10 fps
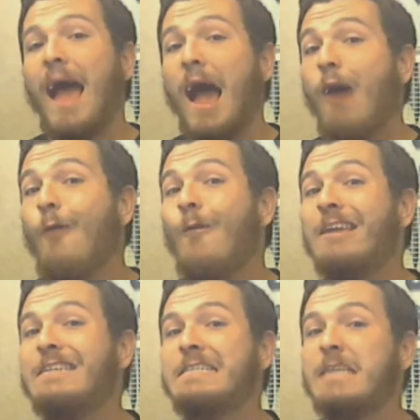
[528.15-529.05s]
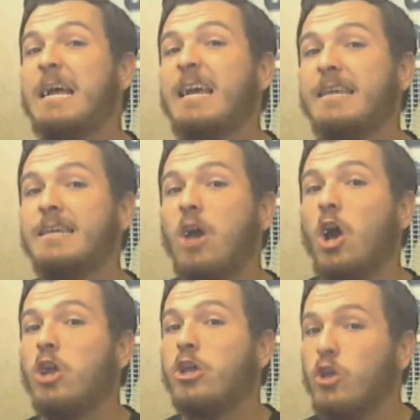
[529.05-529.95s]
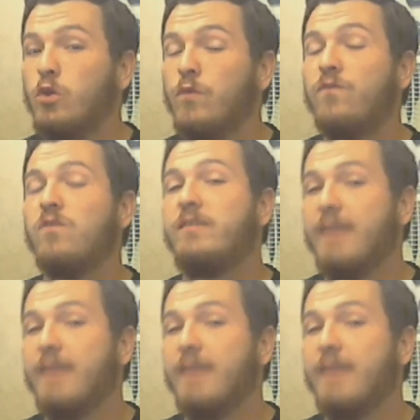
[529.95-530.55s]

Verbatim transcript: how excited are you for